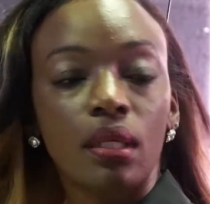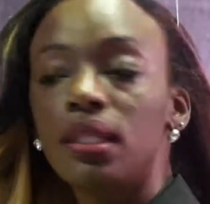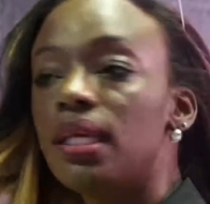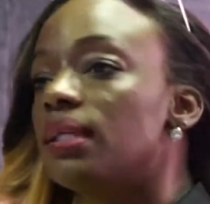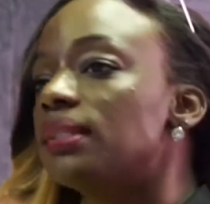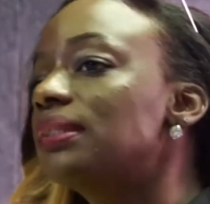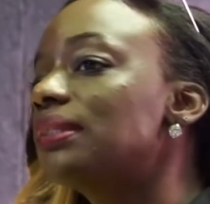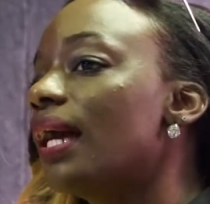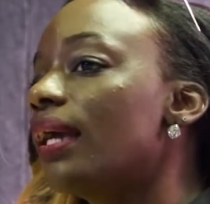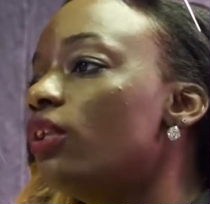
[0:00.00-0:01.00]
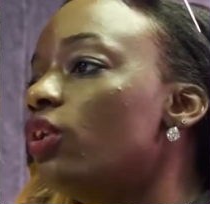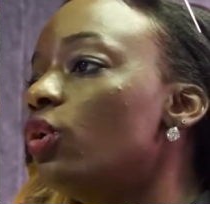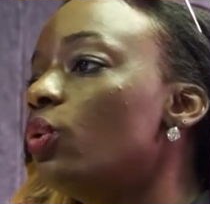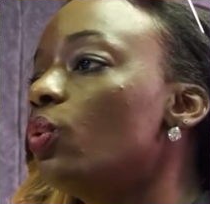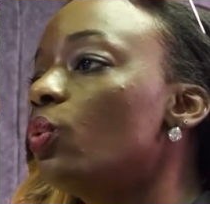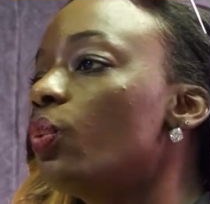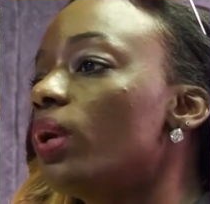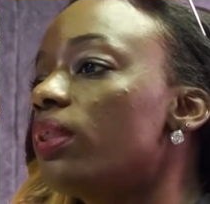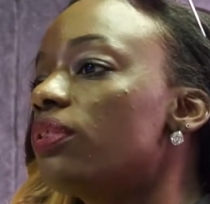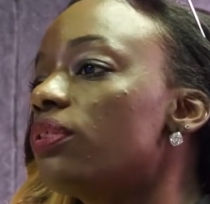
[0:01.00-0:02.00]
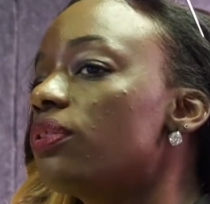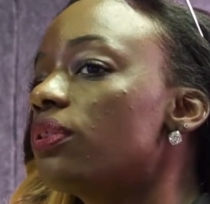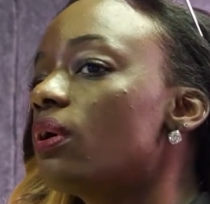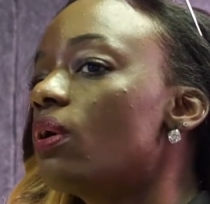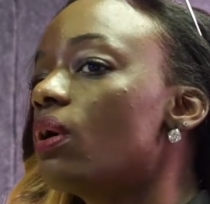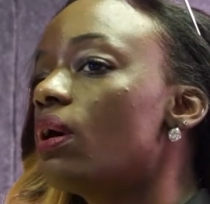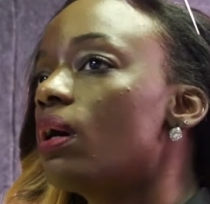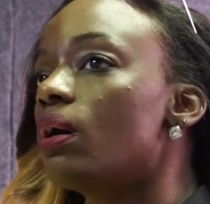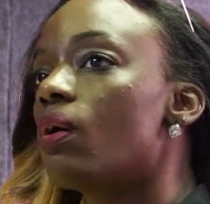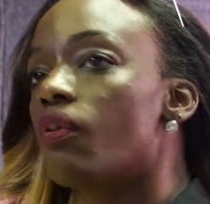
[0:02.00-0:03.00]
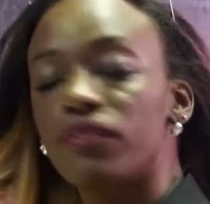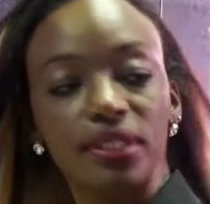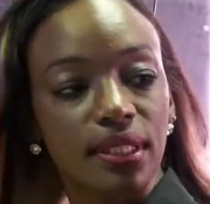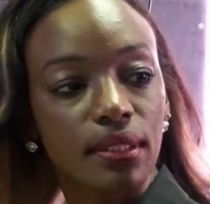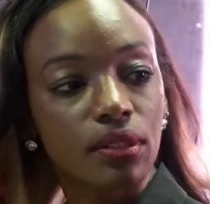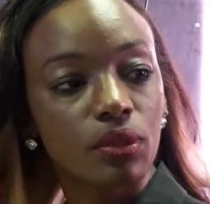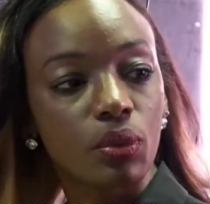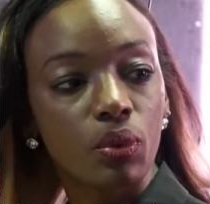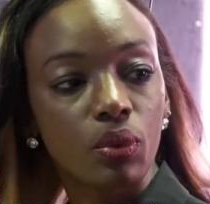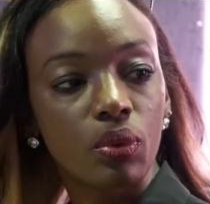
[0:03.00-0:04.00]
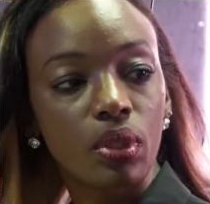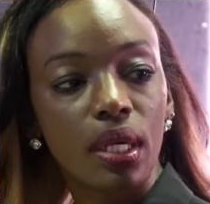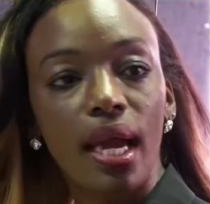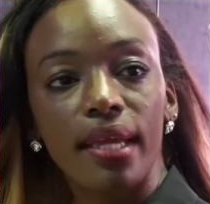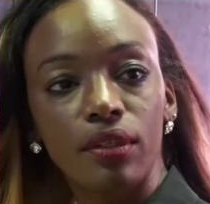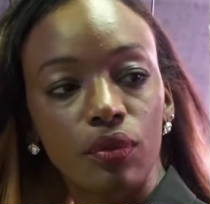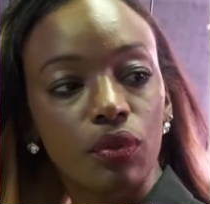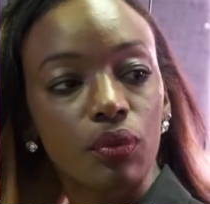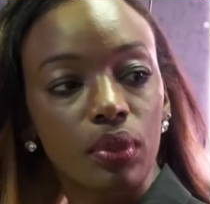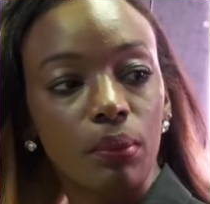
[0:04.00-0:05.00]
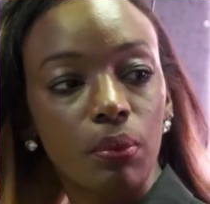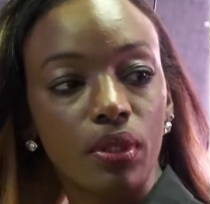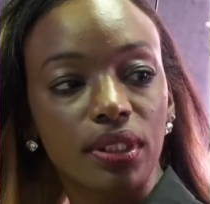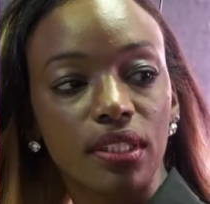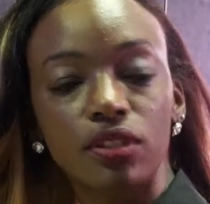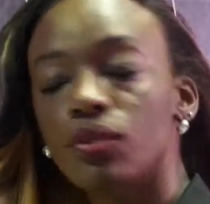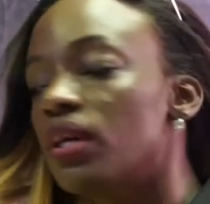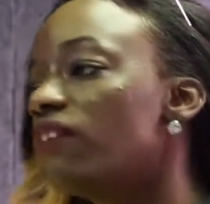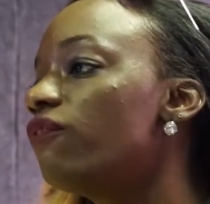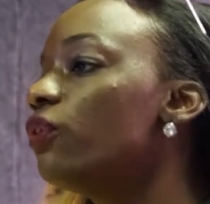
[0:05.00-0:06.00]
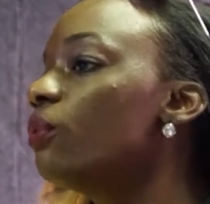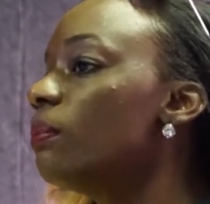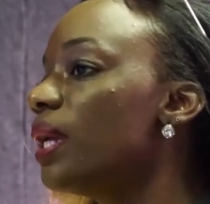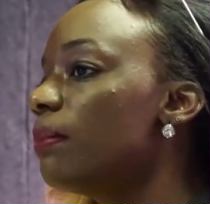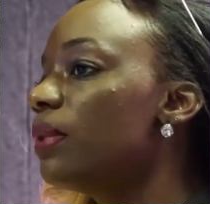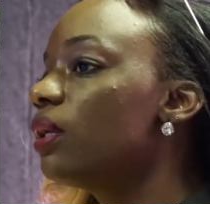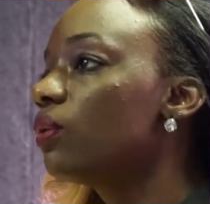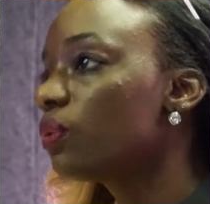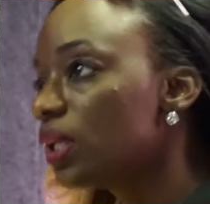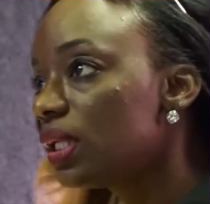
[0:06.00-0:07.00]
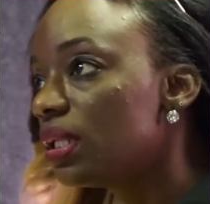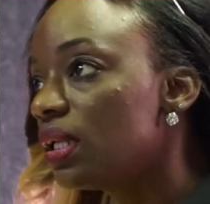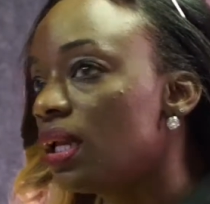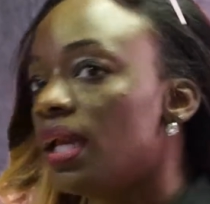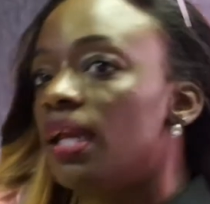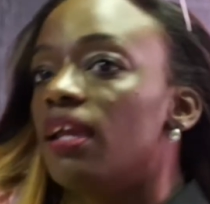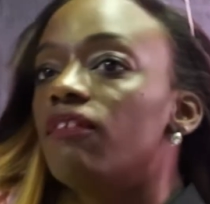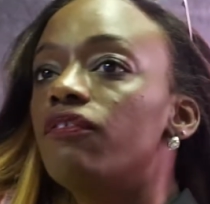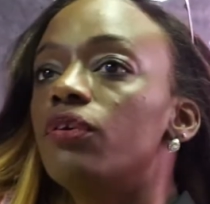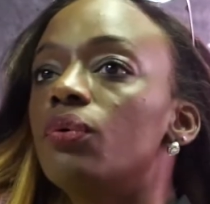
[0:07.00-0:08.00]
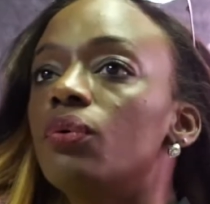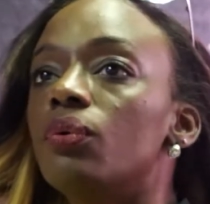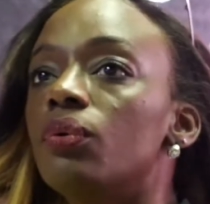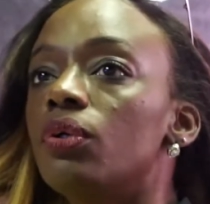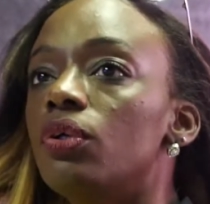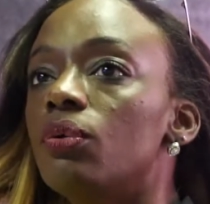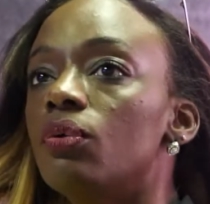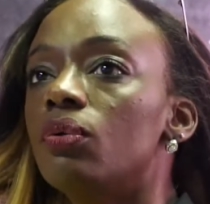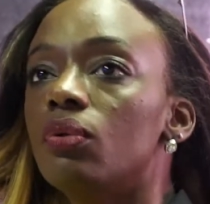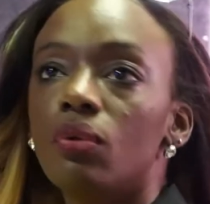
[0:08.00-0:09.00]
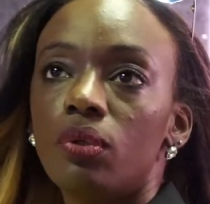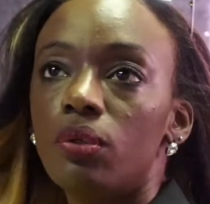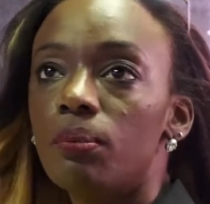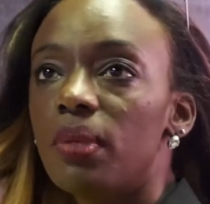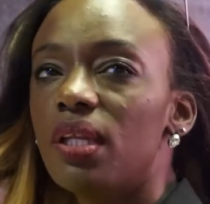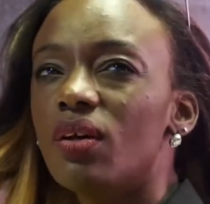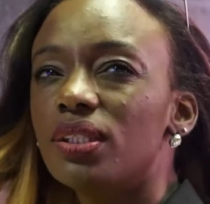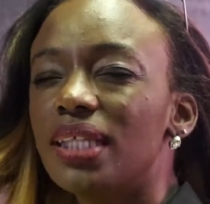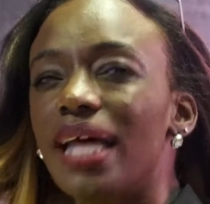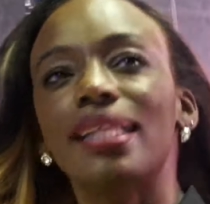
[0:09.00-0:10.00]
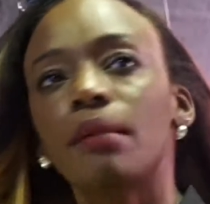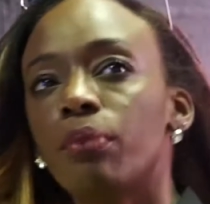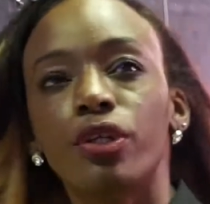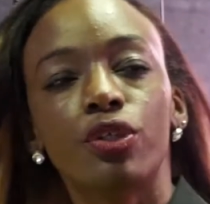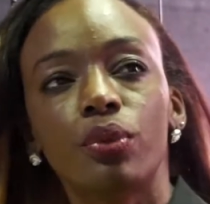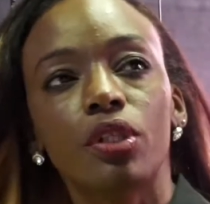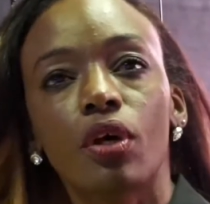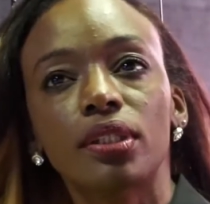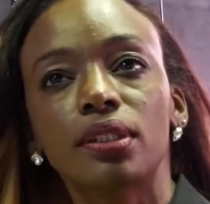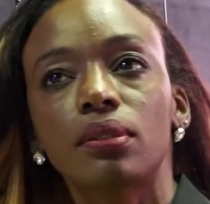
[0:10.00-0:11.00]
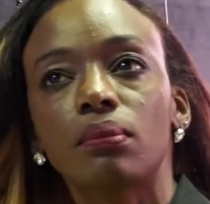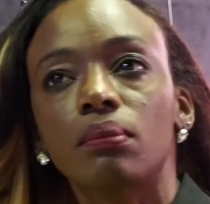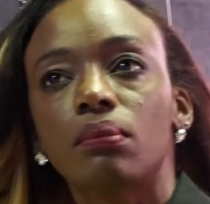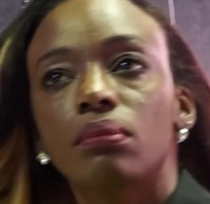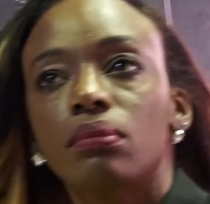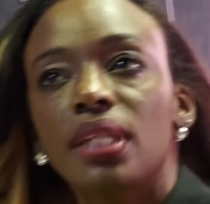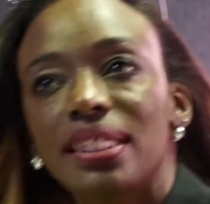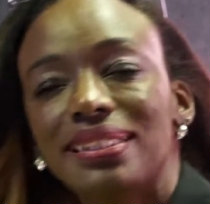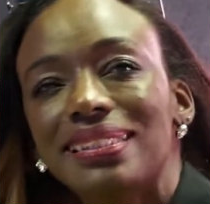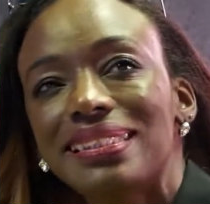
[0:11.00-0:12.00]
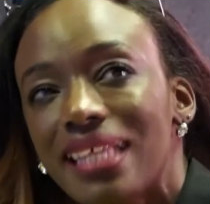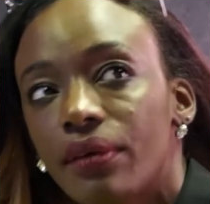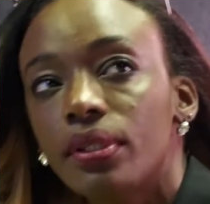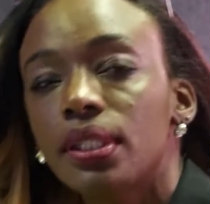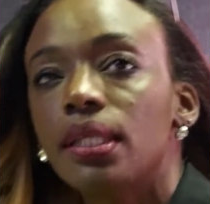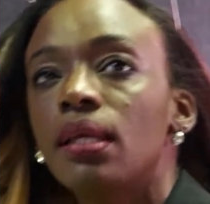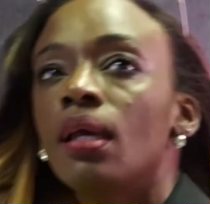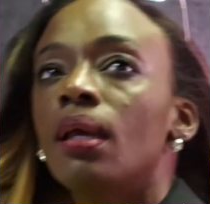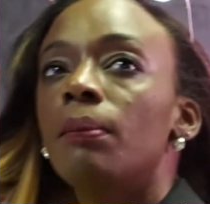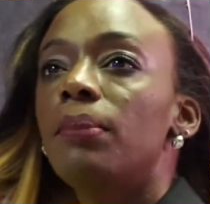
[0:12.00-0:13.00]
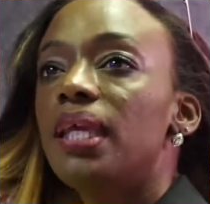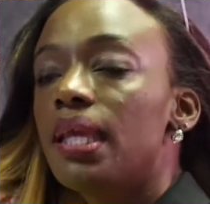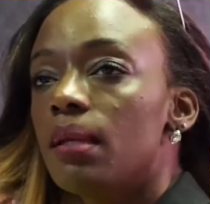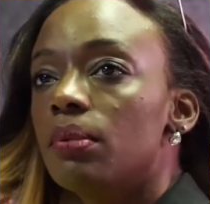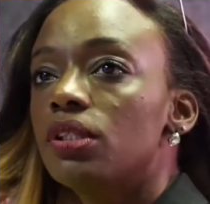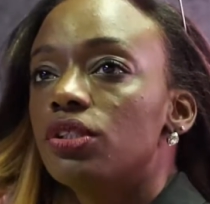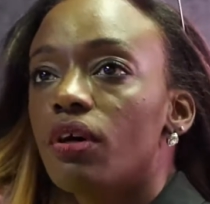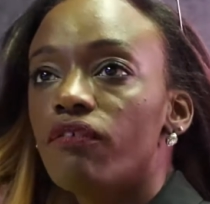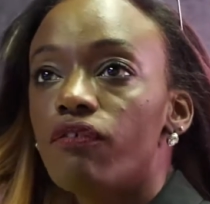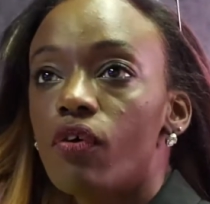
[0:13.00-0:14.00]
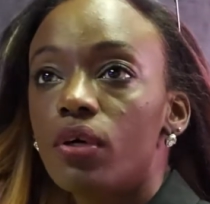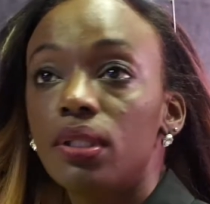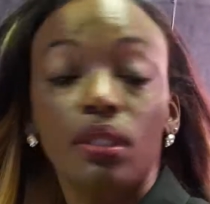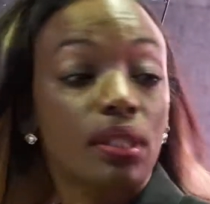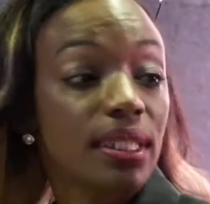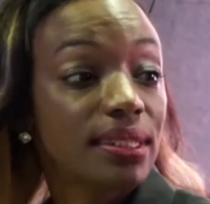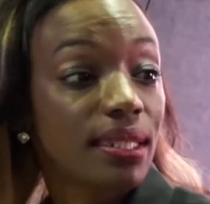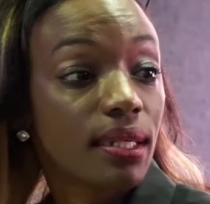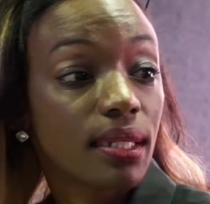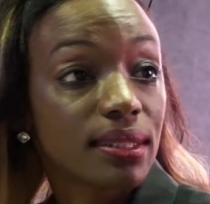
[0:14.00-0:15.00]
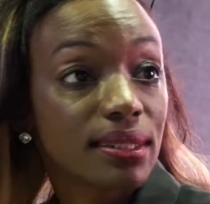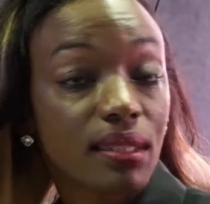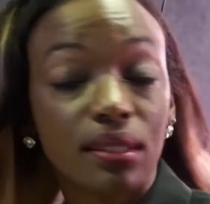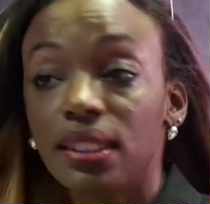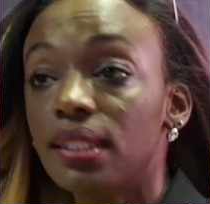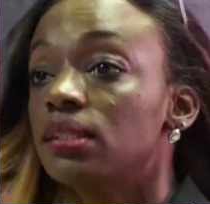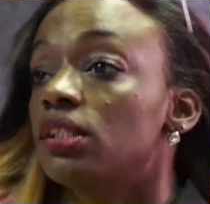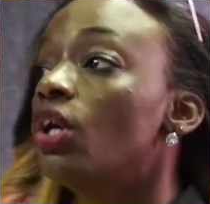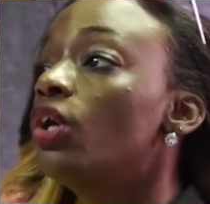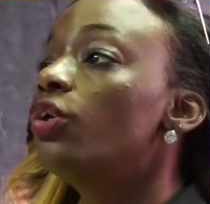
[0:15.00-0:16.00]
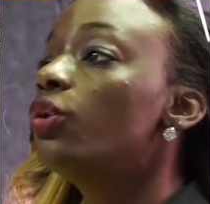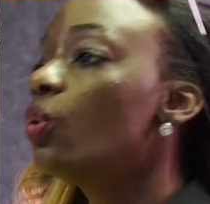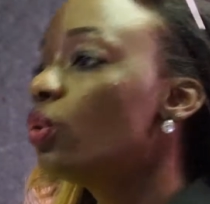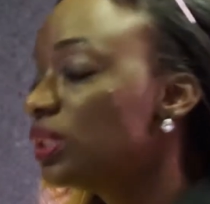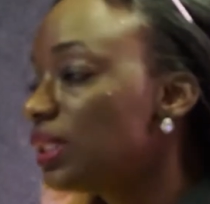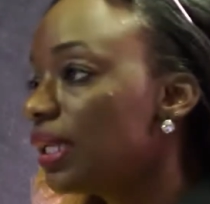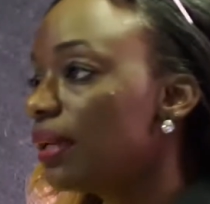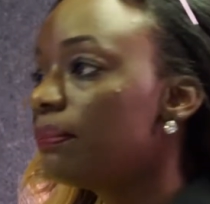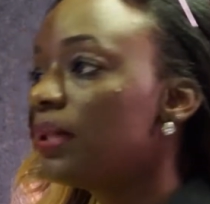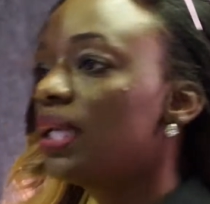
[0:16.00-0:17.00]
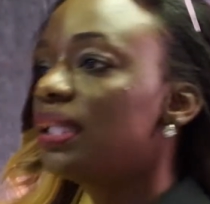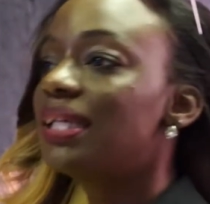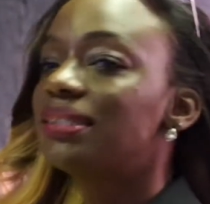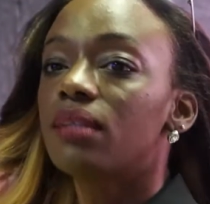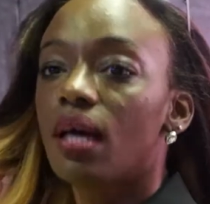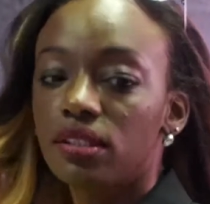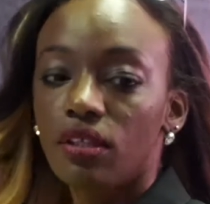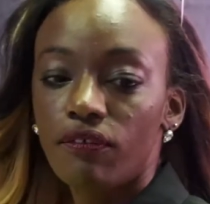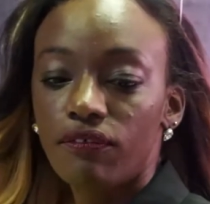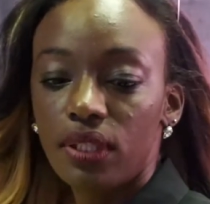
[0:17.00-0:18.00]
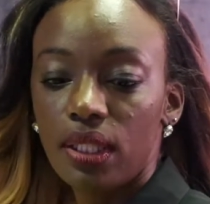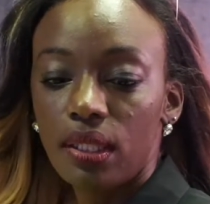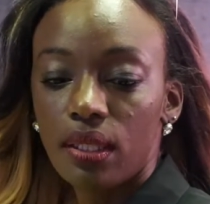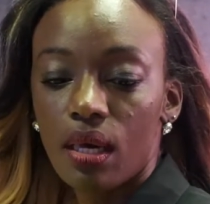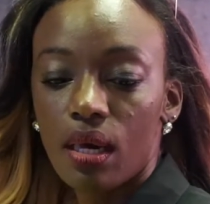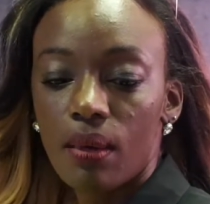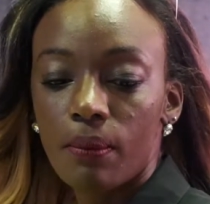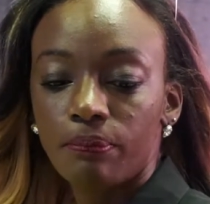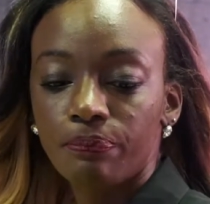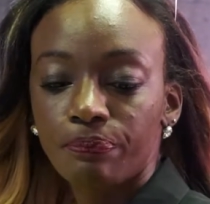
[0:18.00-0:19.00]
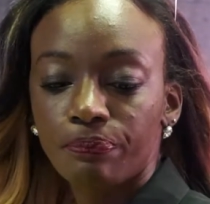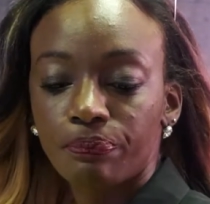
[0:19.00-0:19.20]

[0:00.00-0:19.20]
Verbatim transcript: They assign you with officers who guide you through the process. So if you may be green, if you you know you may not, at that point you would not necessarily be able to afford, let's say, a consultant. Mm-hmm. You go to them, they start off the um,